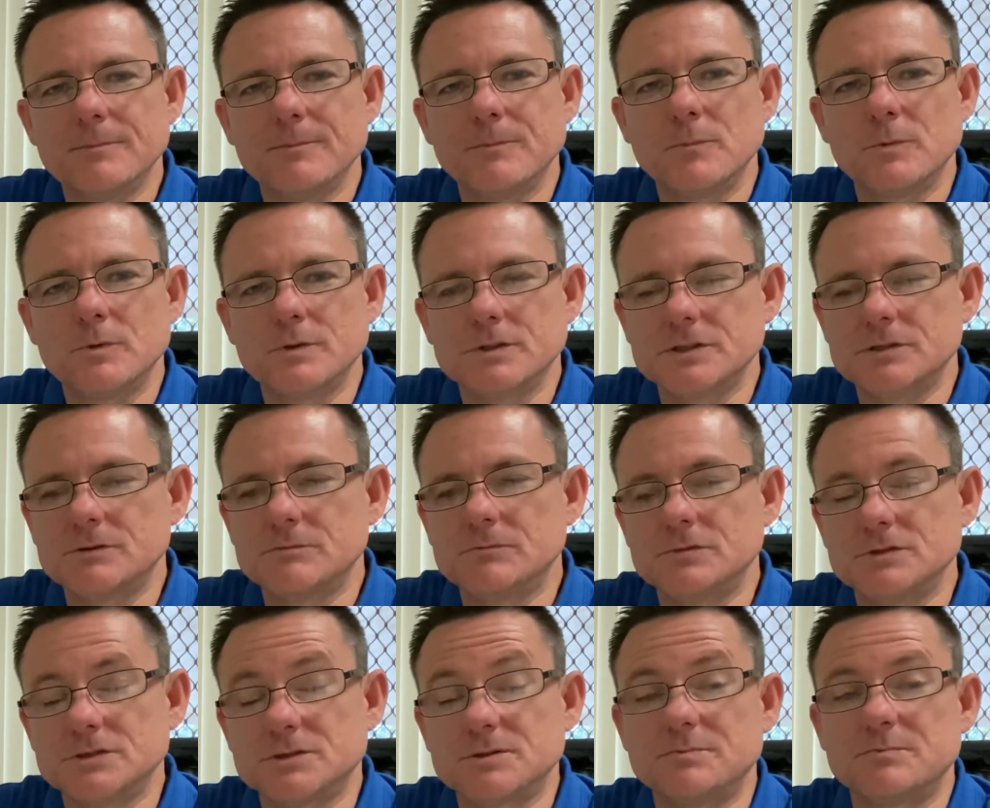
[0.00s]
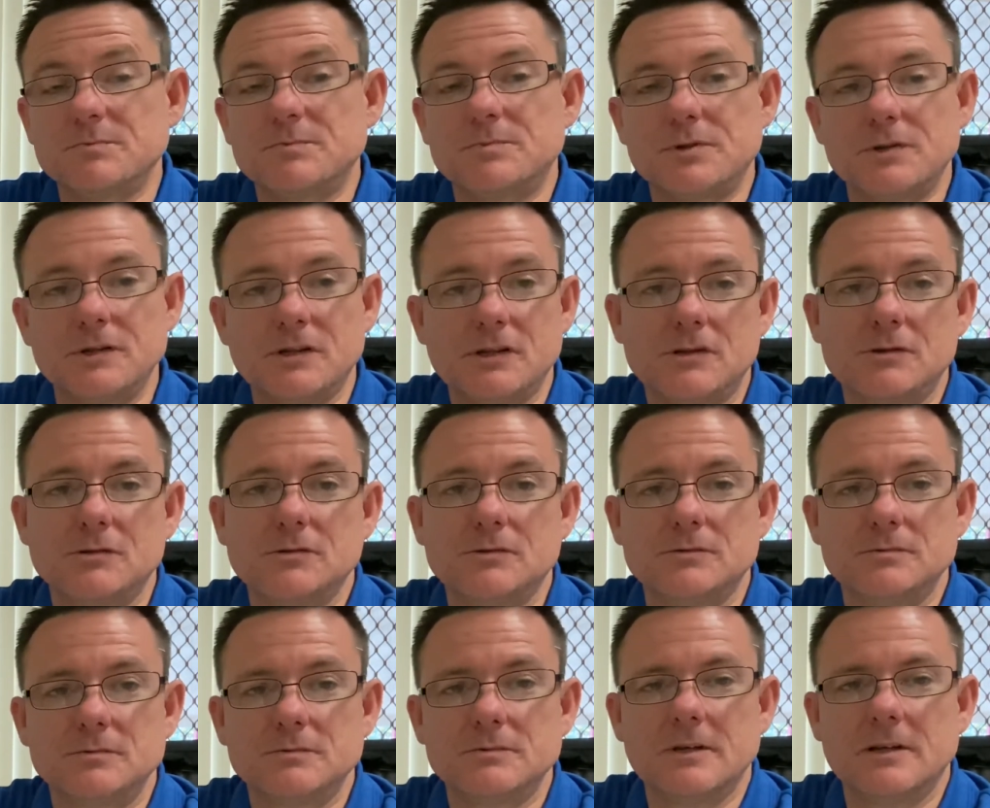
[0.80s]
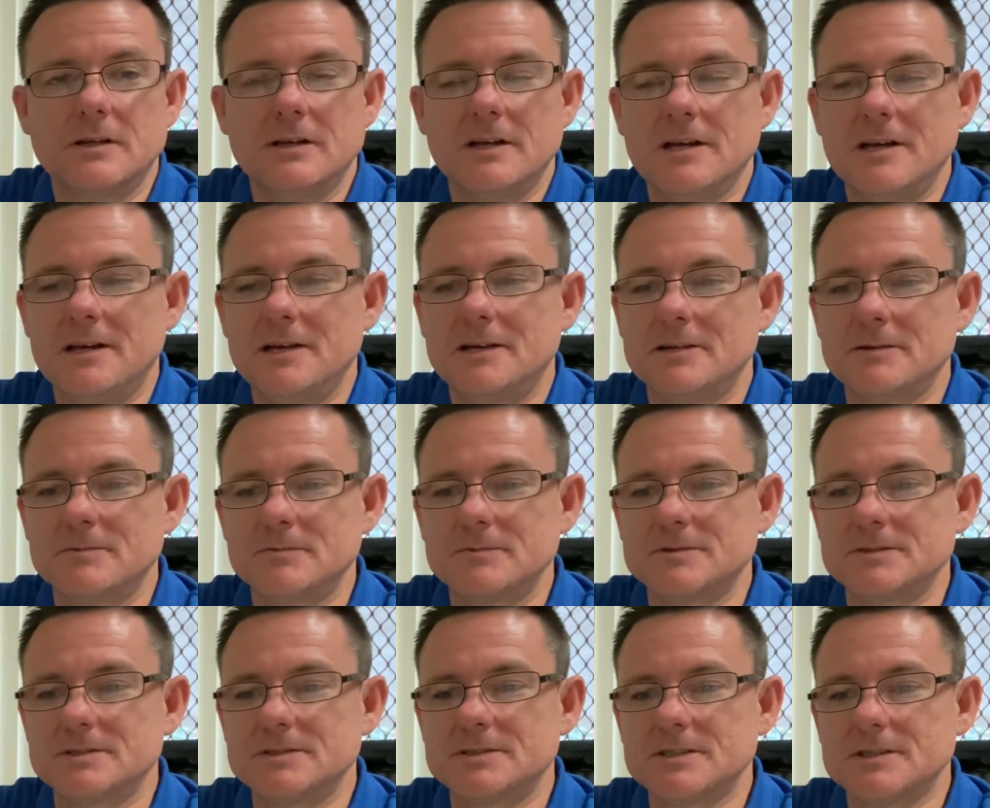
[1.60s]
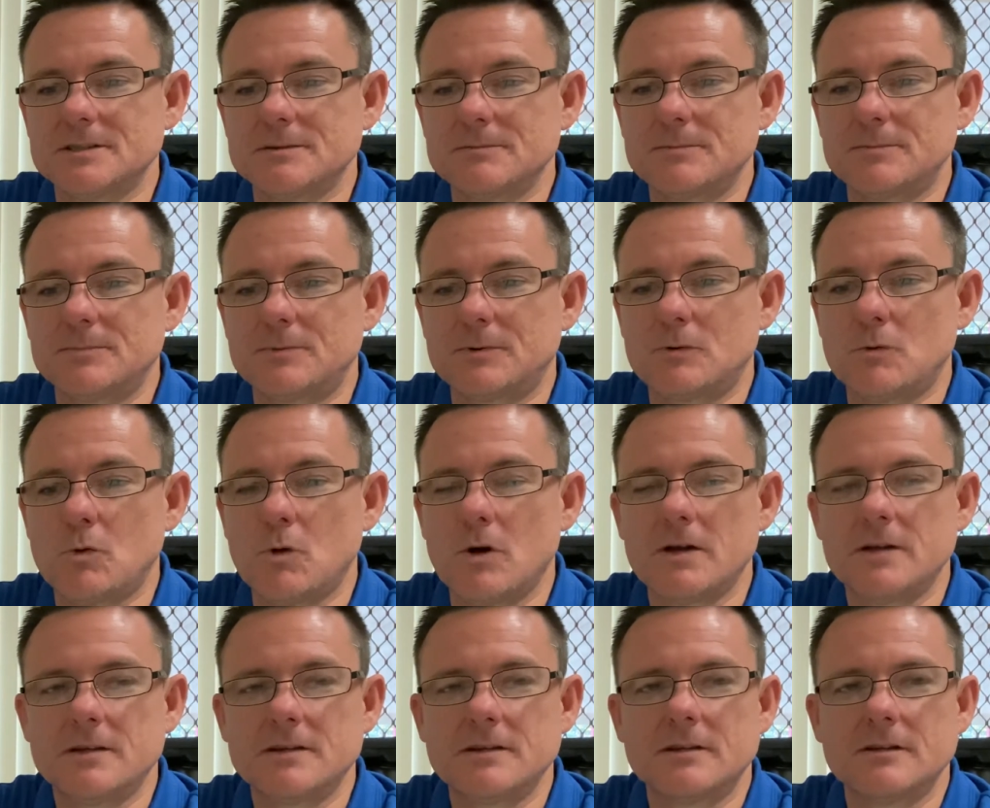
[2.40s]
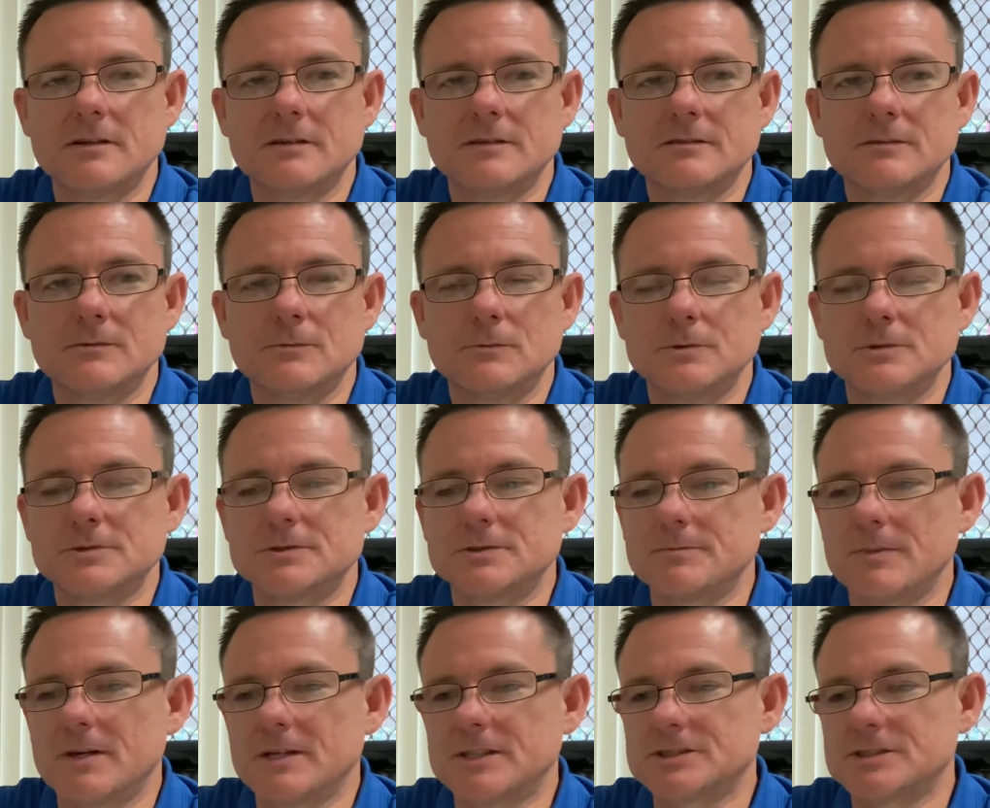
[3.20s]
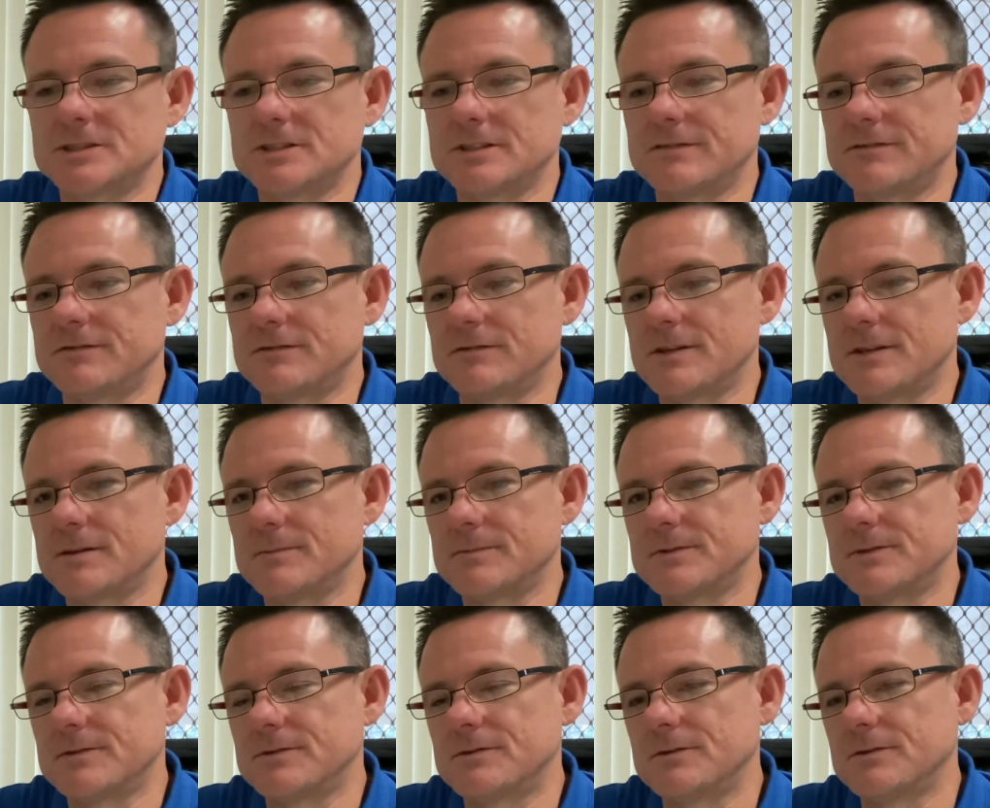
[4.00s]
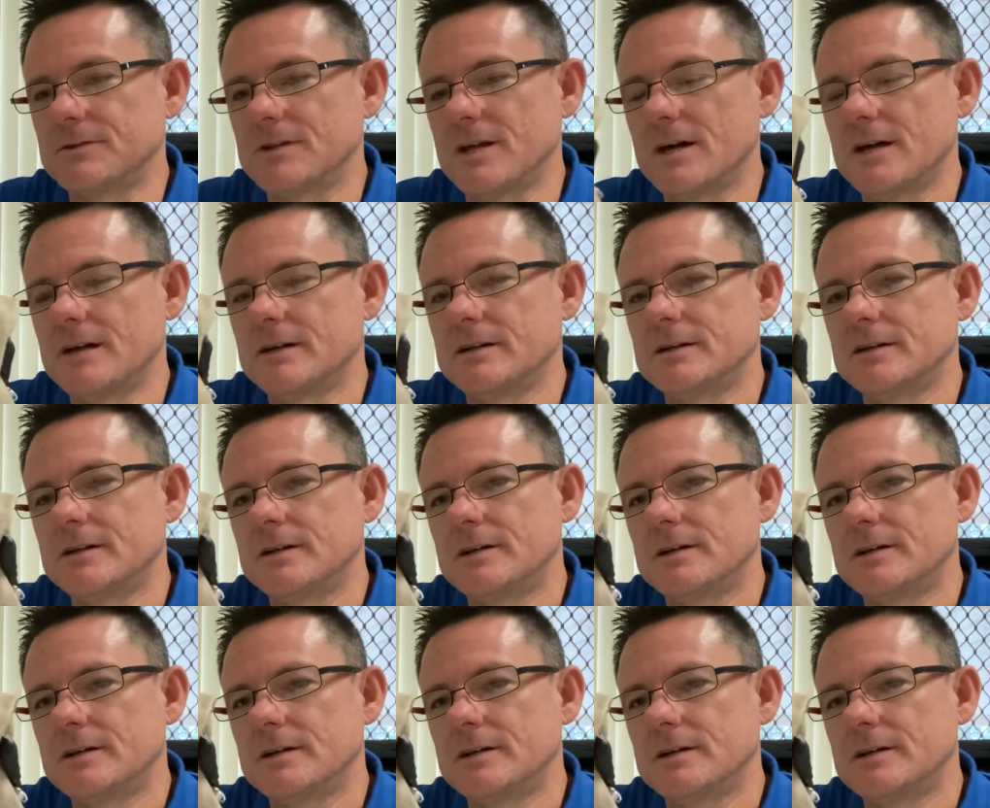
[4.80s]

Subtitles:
which was pretty good. It was quite awesome actually for them to do that.